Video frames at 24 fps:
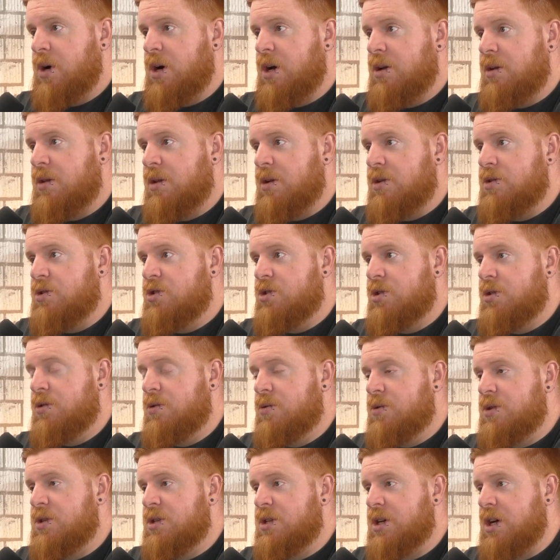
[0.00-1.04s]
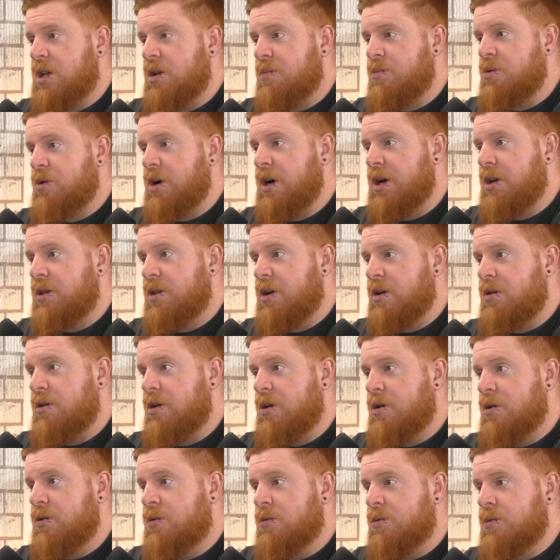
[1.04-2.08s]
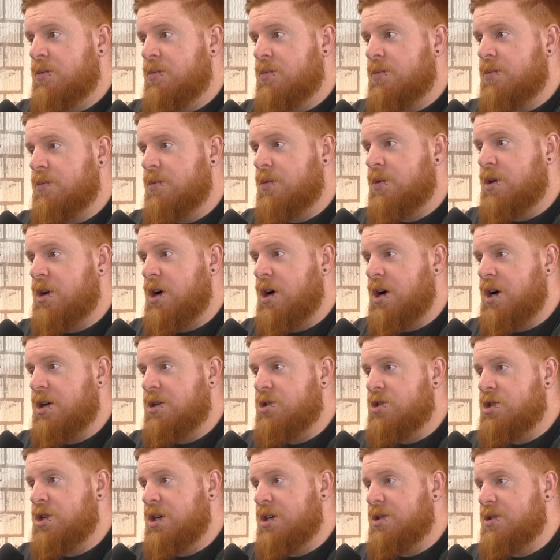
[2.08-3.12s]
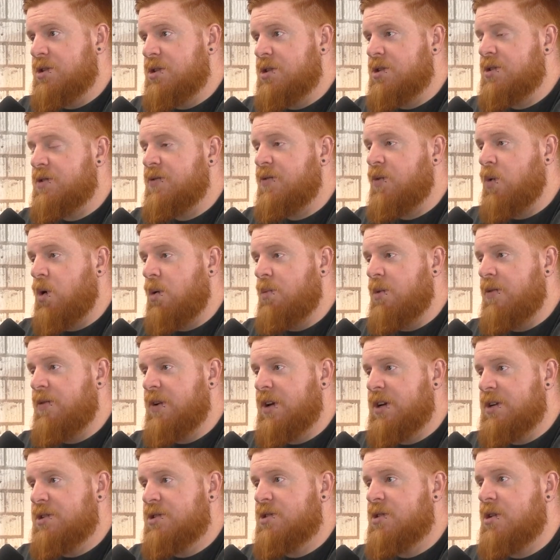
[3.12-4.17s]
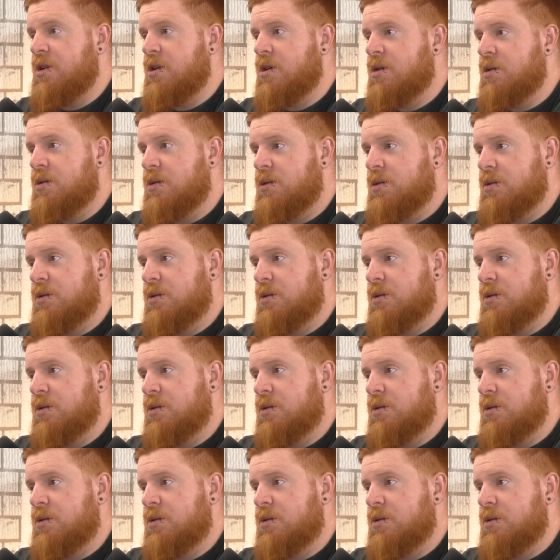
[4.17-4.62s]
But the Jews celebrate their own non-Jesus form of Easter.